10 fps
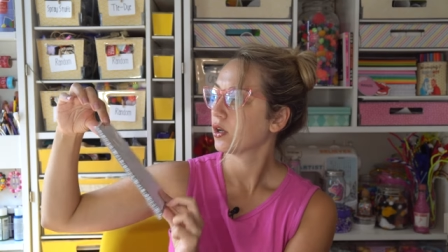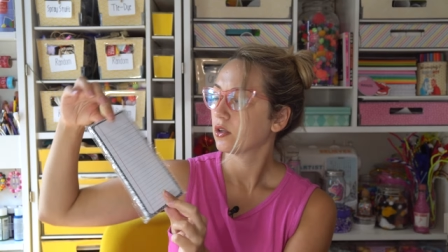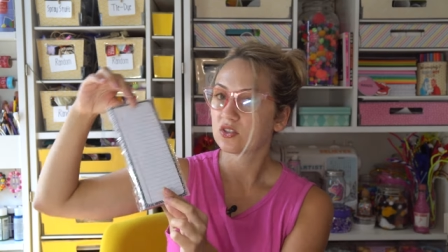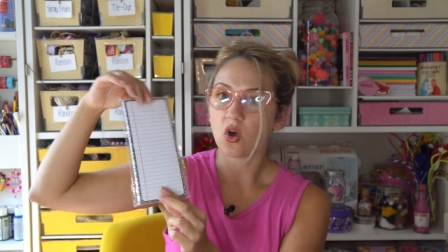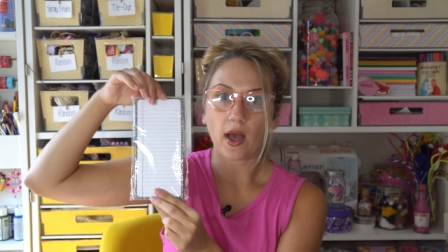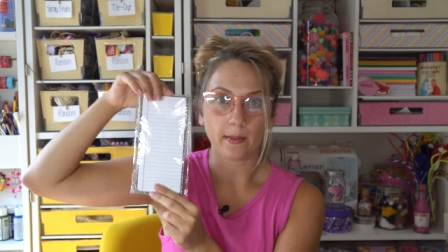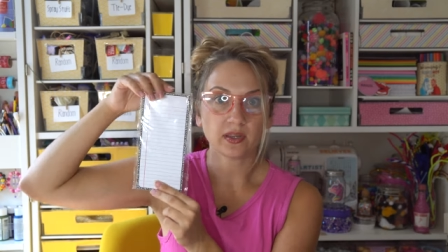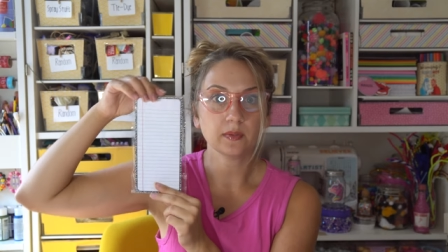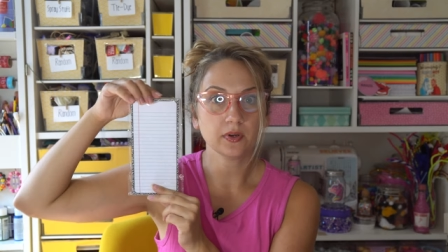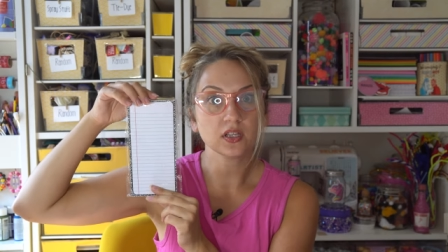So I'm
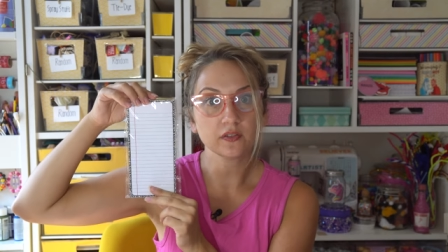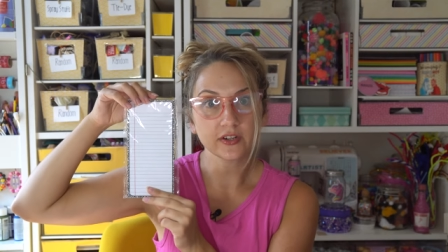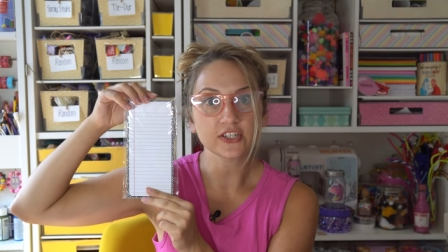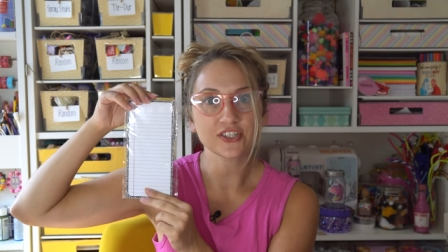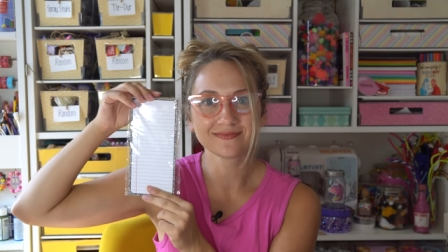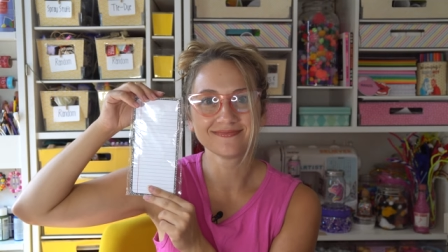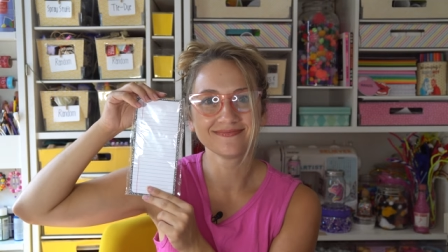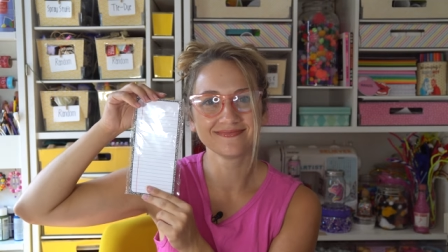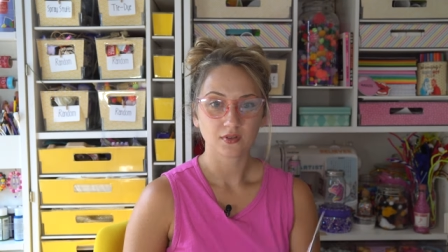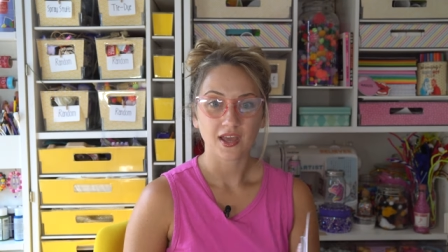gonna put it on the fridge.
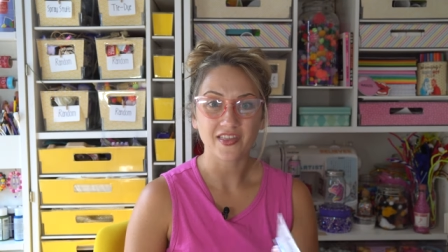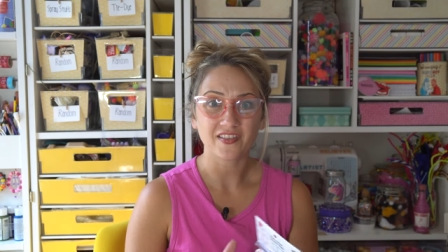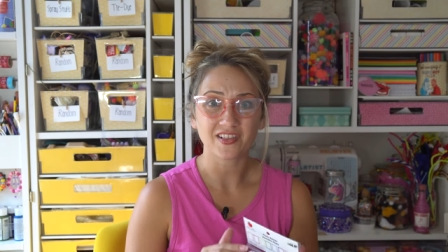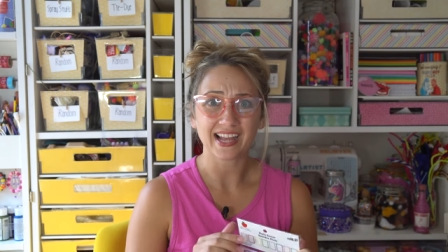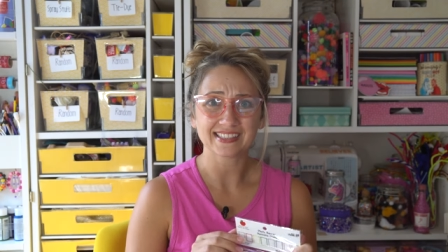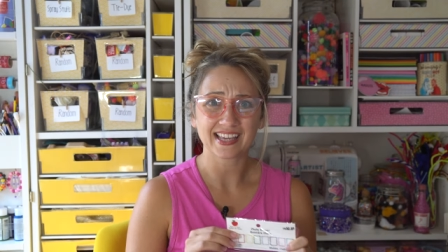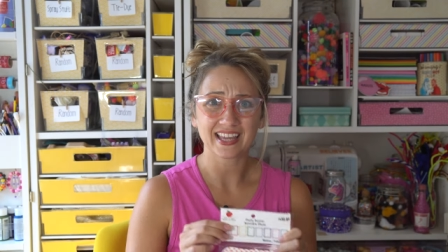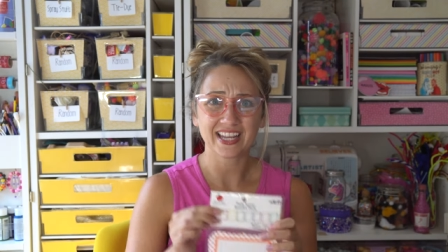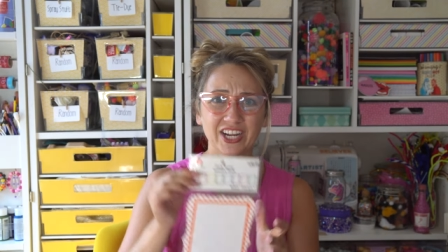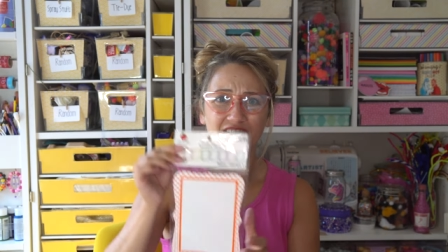And then the last thing
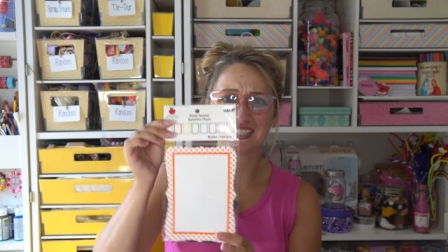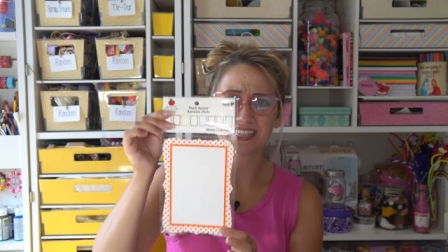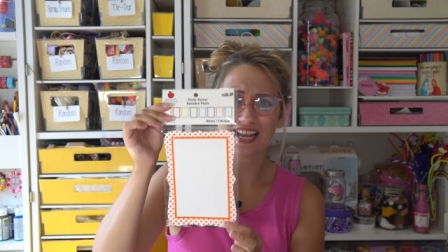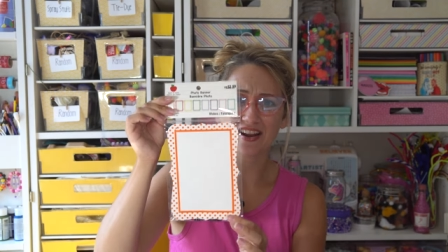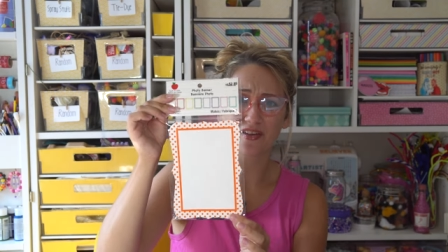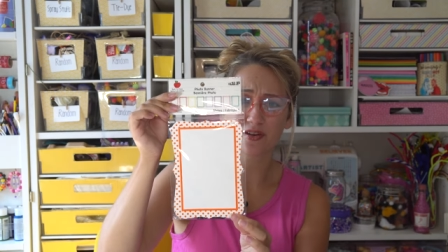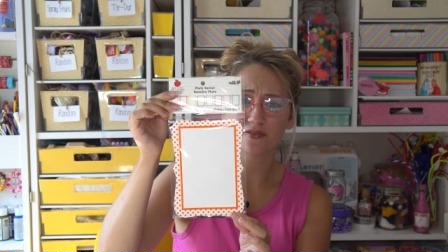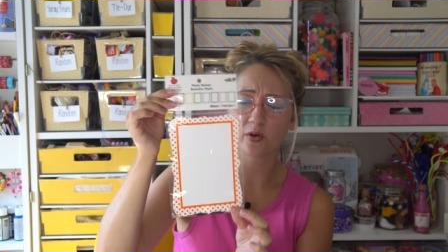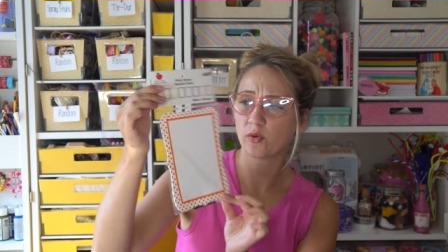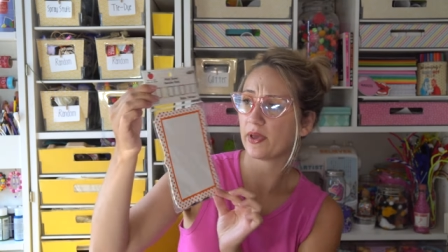in here is another
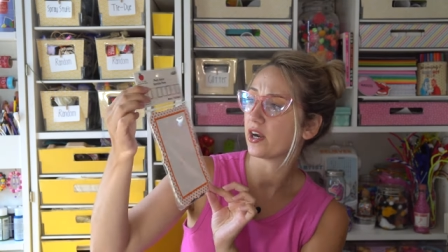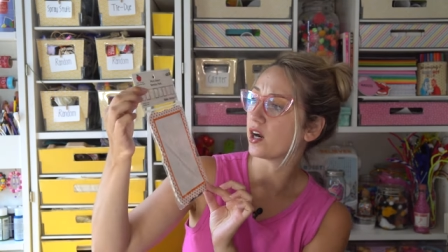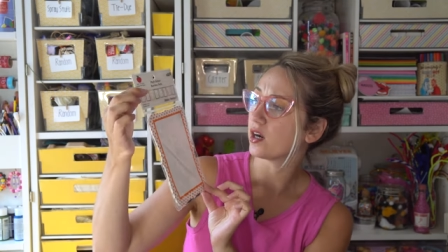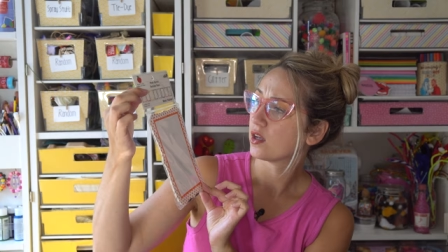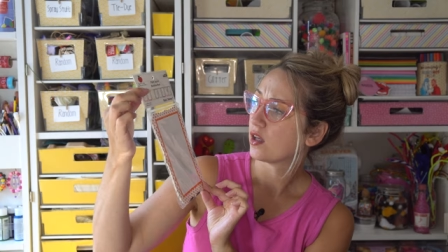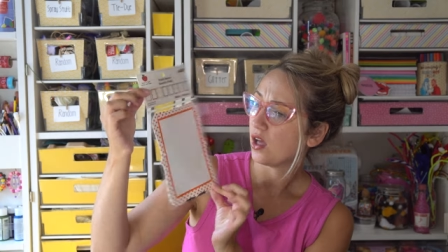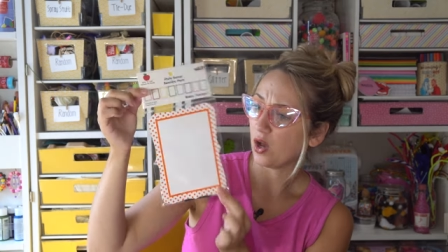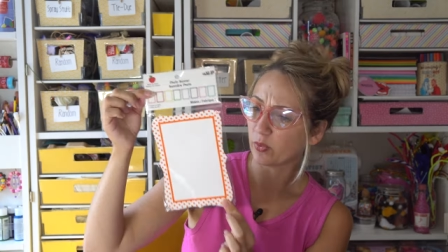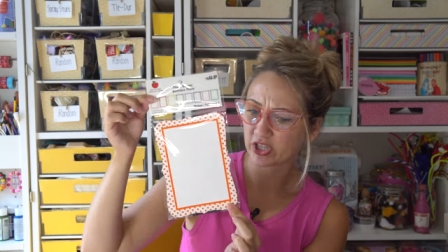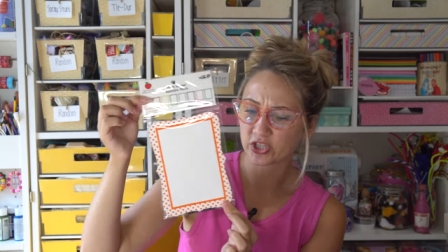photo banner,
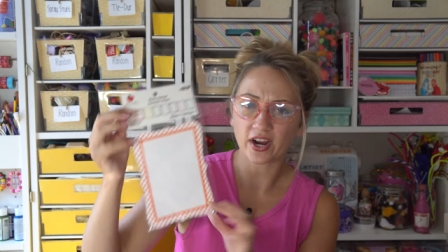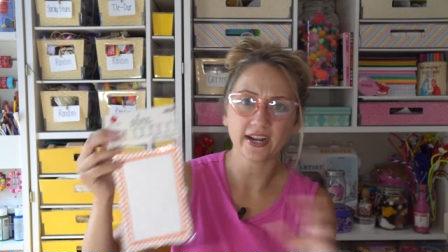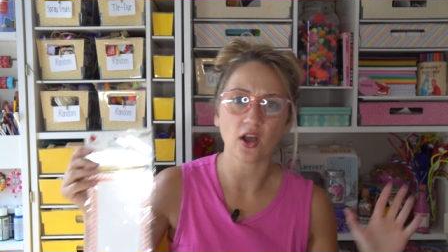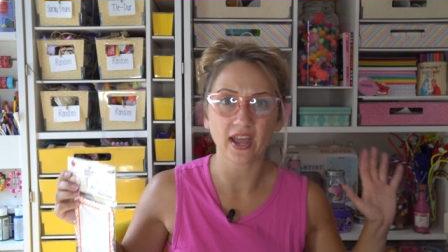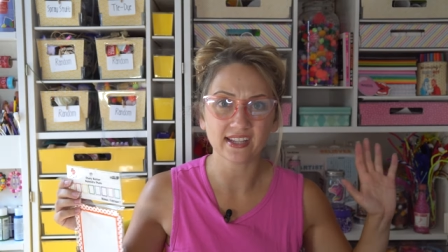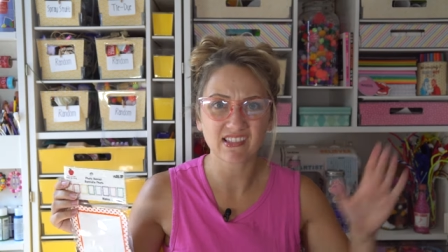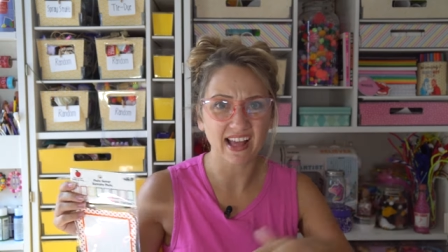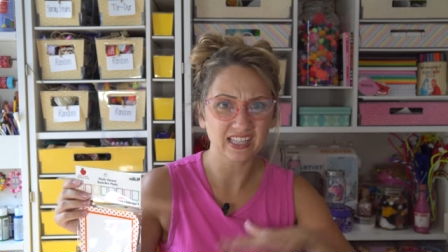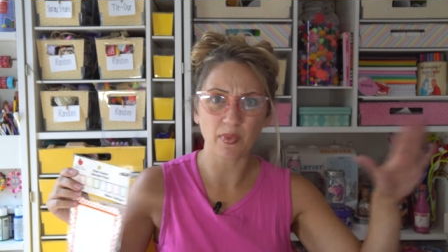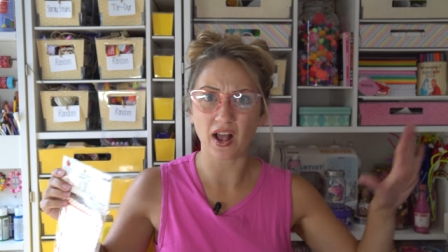which is great. Okay, so
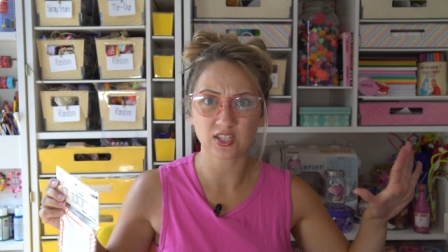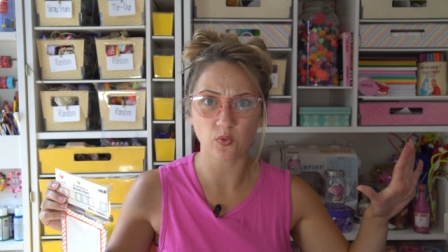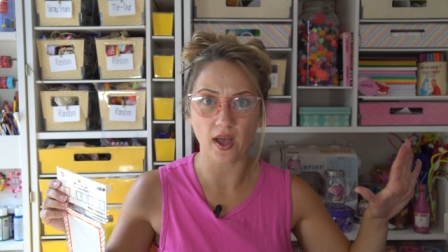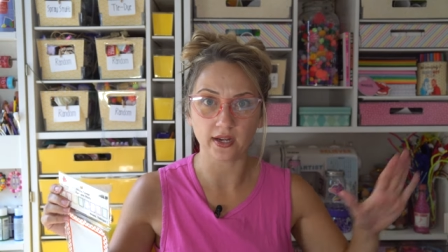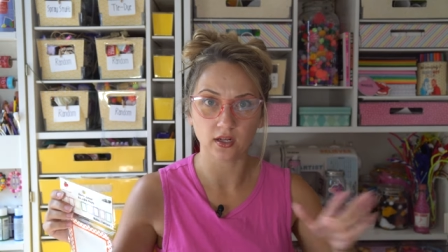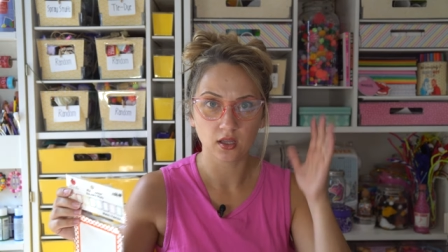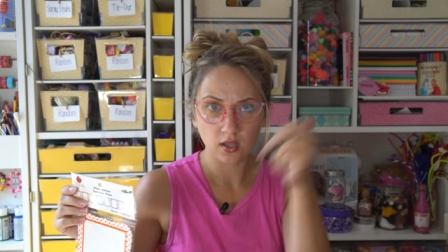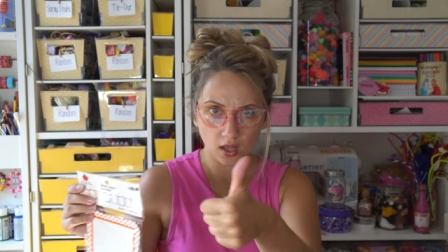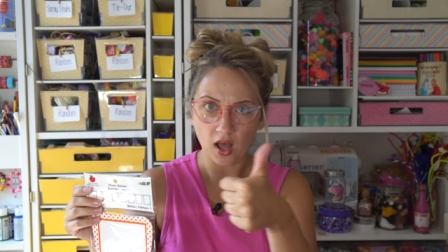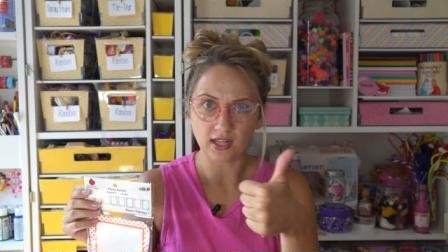that's box 1.
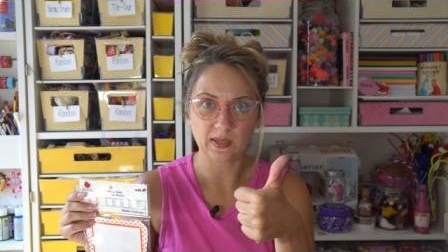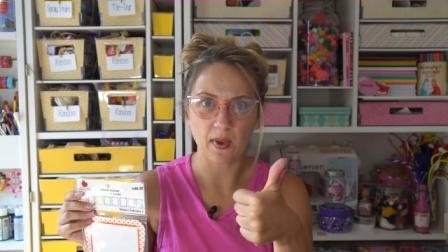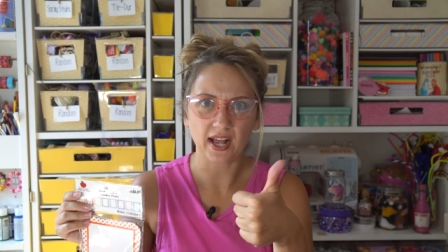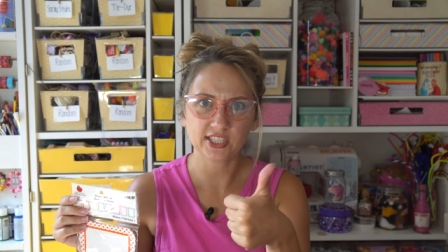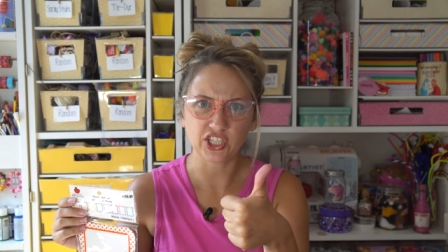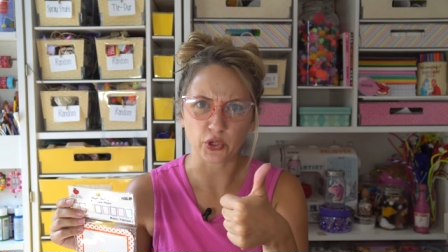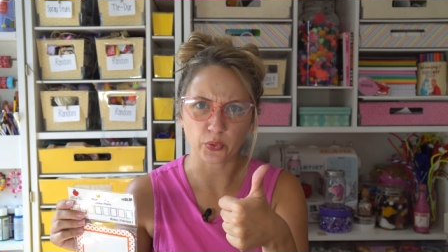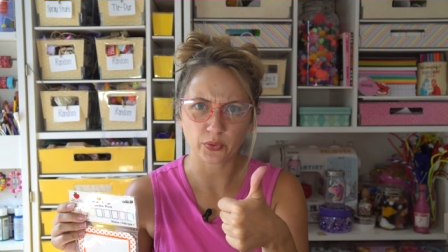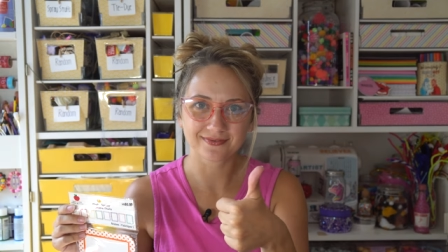On to box 2.